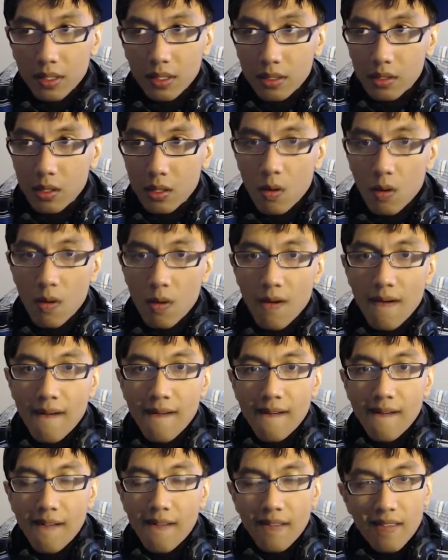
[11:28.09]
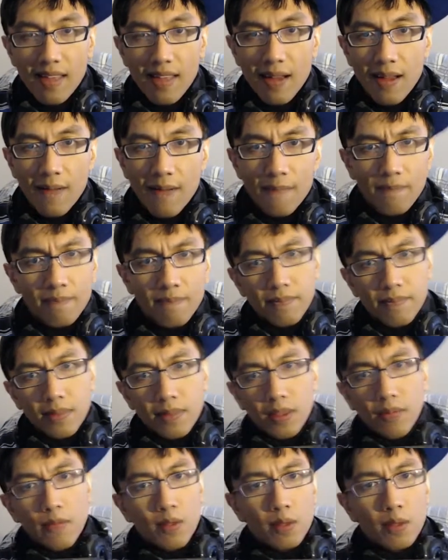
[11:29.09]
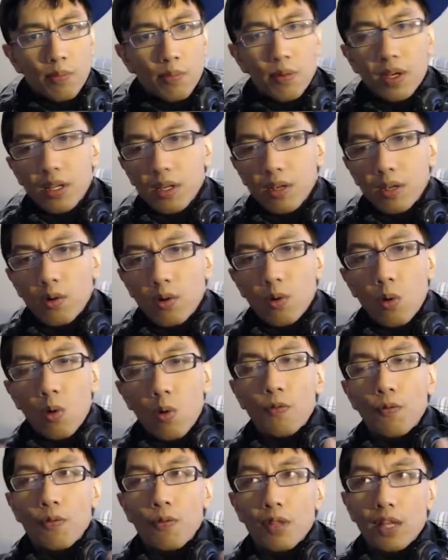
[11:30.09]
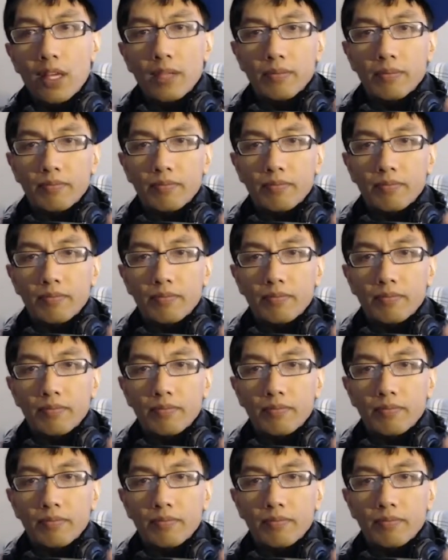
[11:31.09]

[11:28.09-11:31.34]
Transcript: So yeah, feeling pretty good. Hopefully,